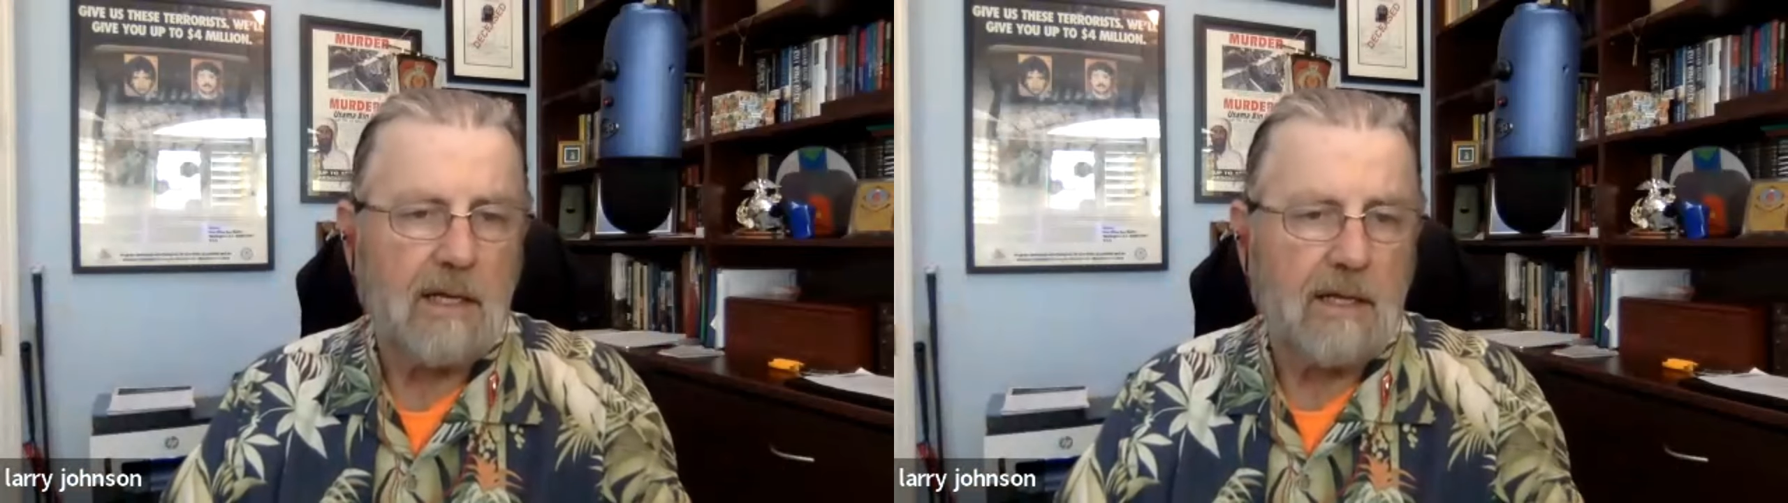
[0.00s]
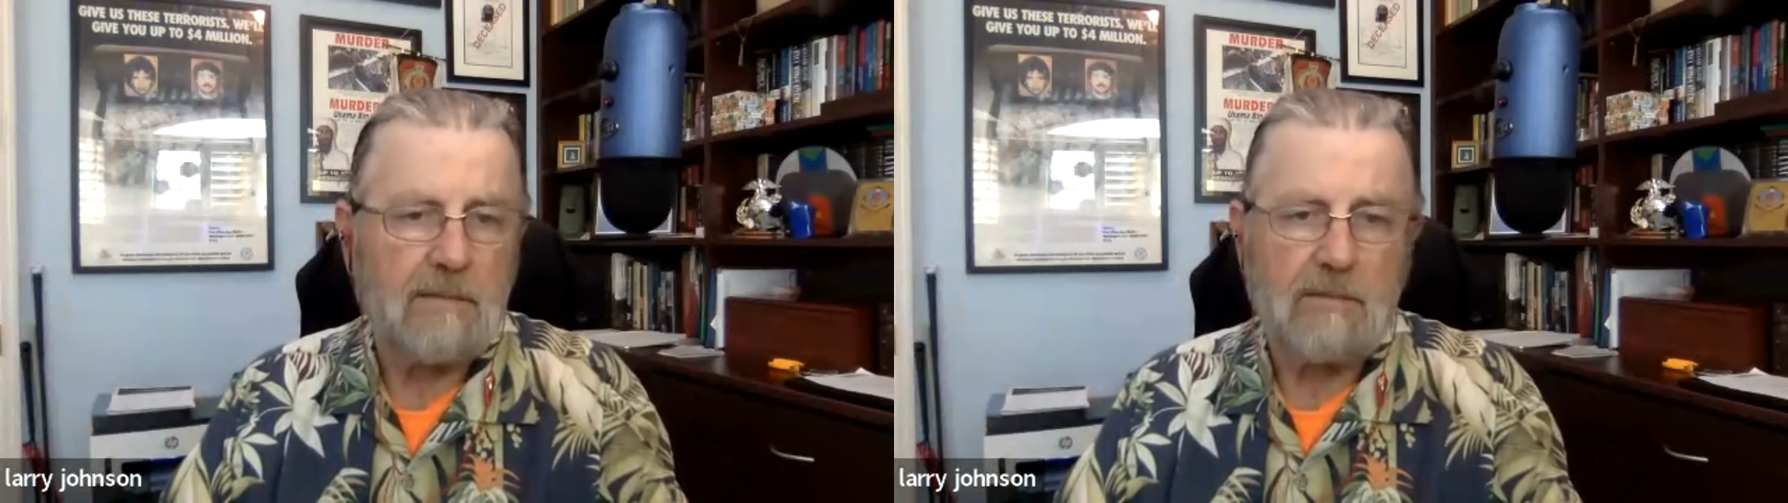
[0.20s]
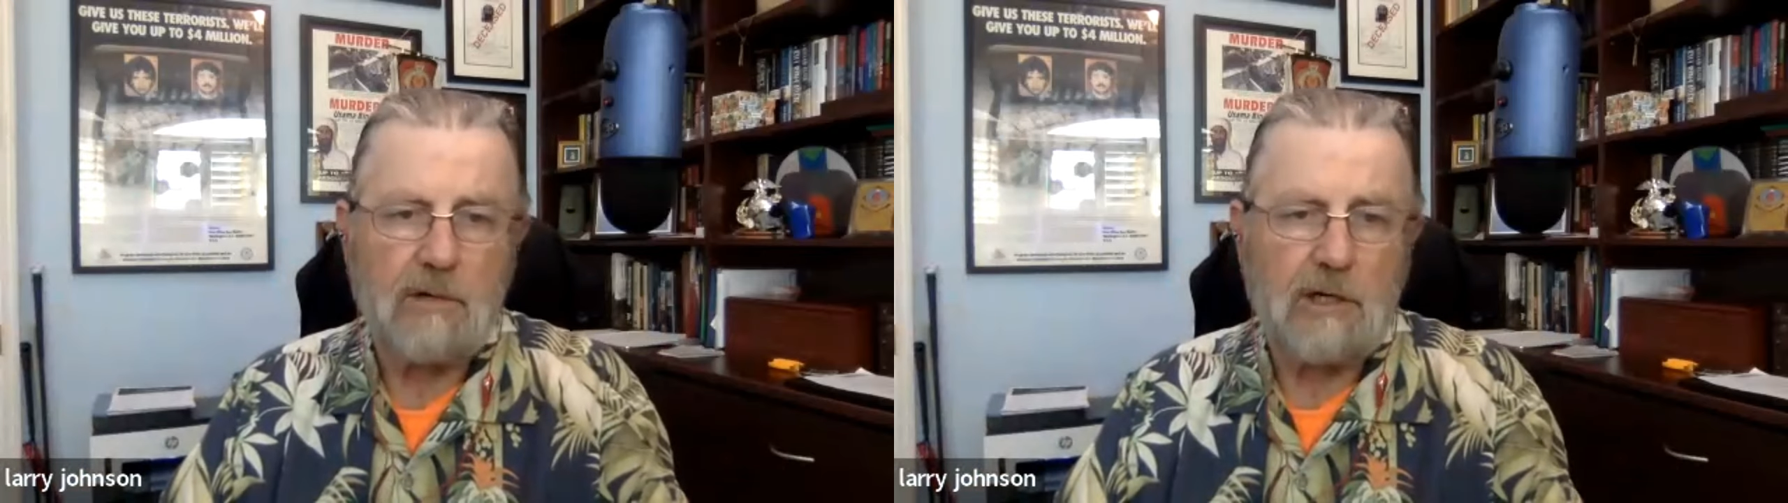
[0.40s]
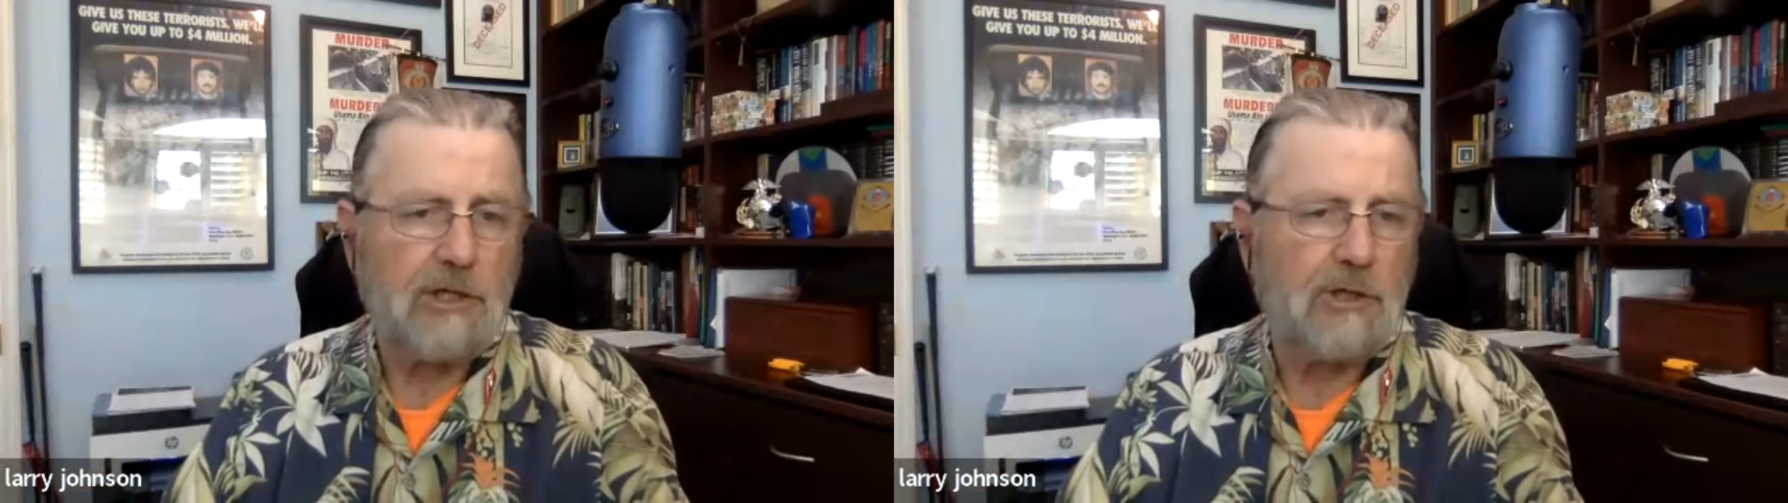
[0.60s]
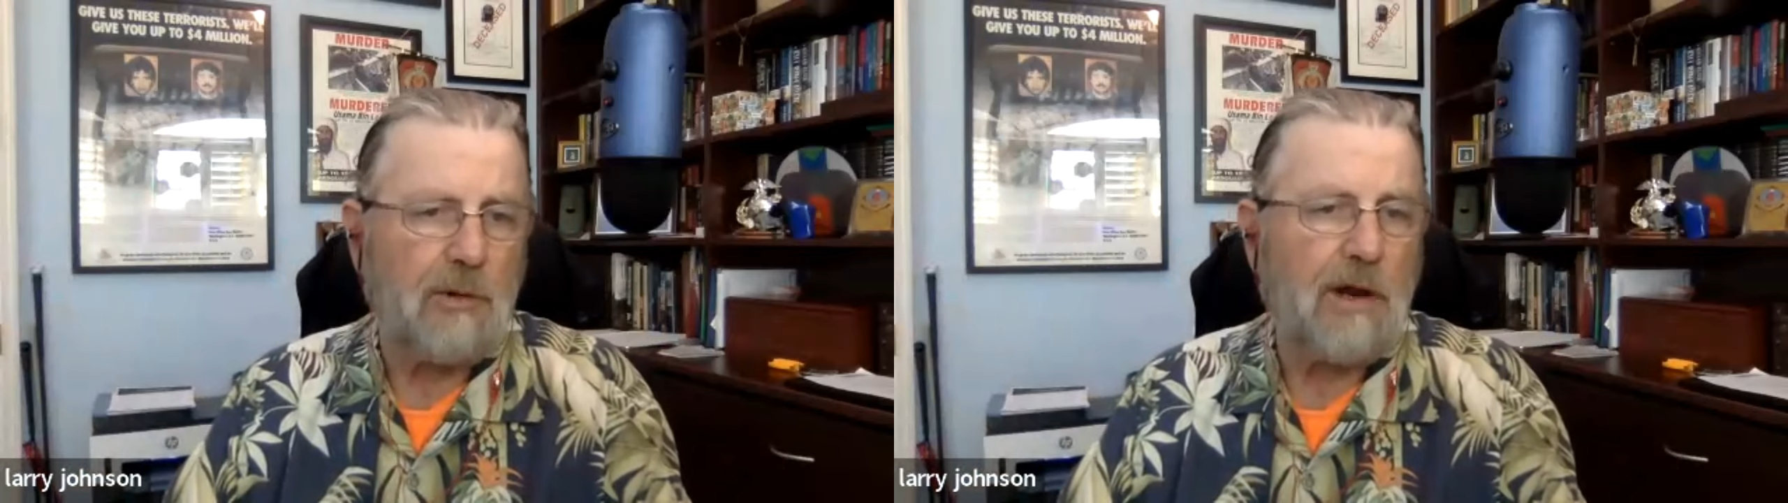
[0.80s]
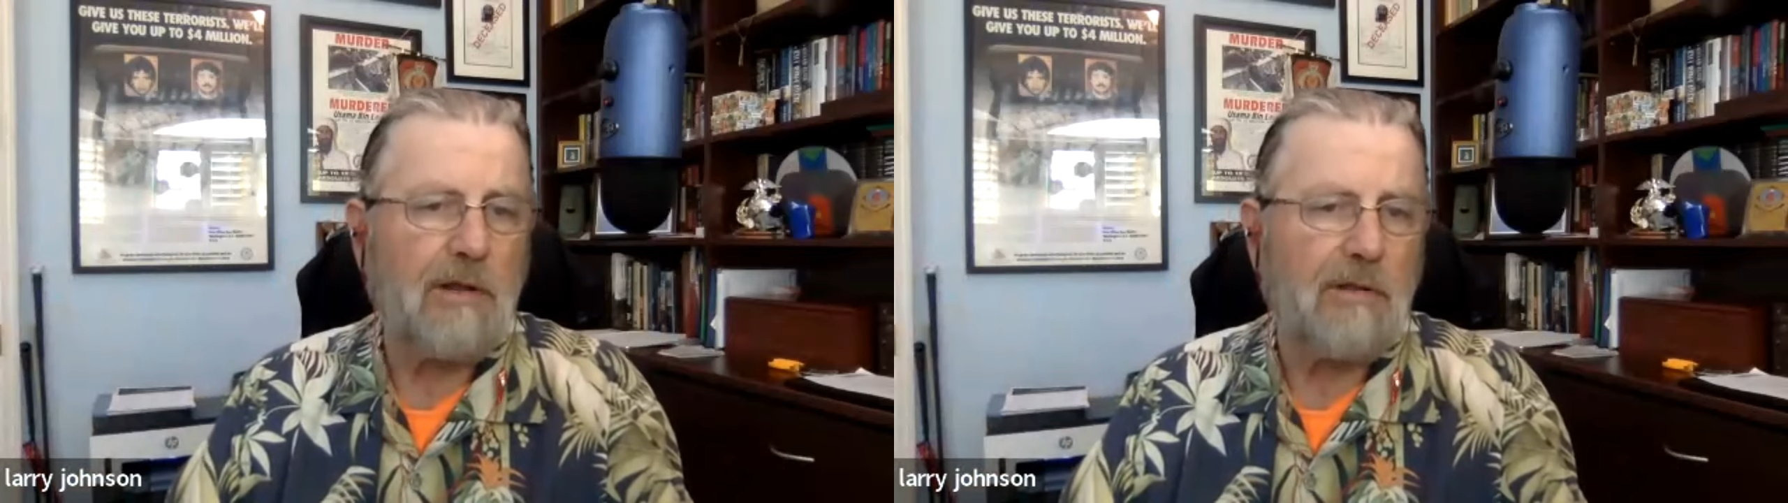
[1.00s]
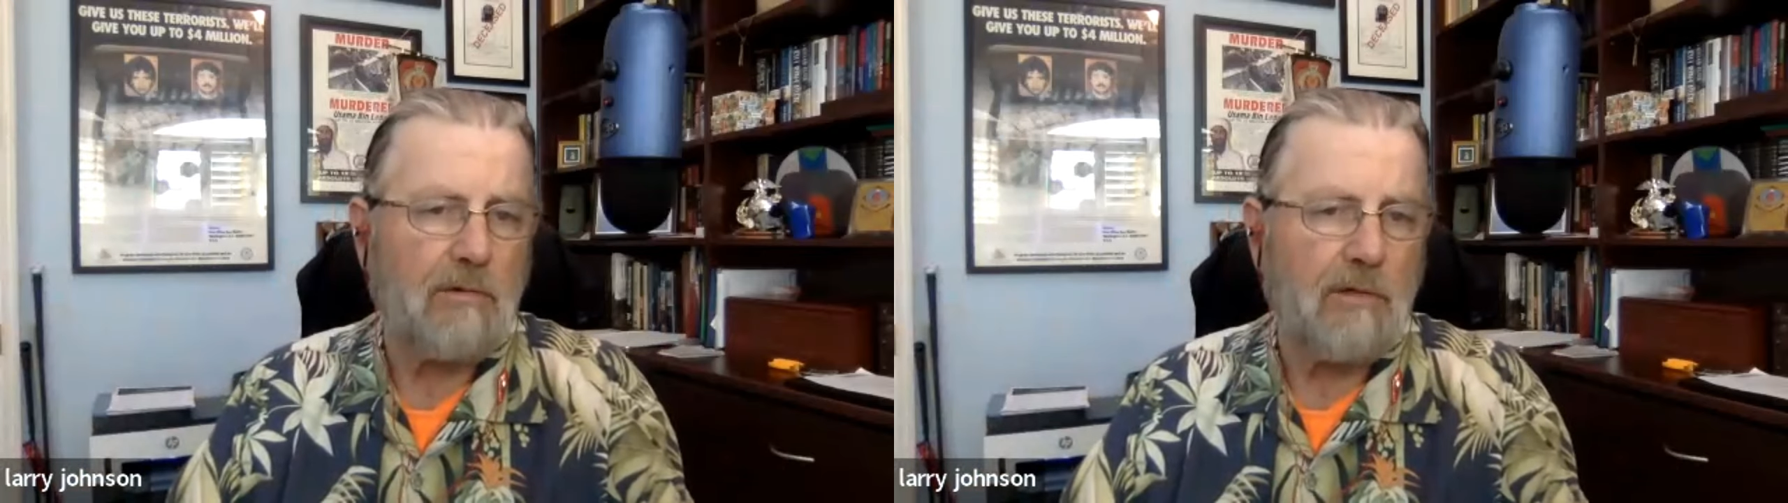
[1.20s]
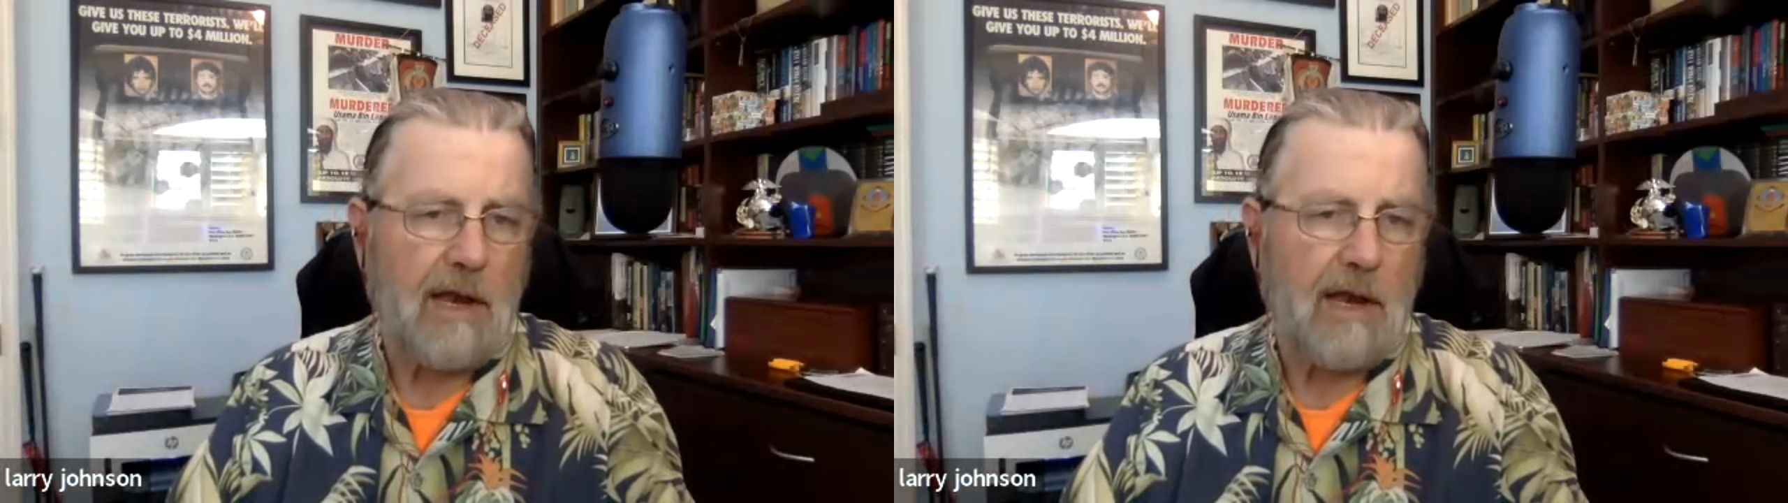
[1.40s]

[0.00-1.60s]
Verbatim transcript: The Russians are breaking through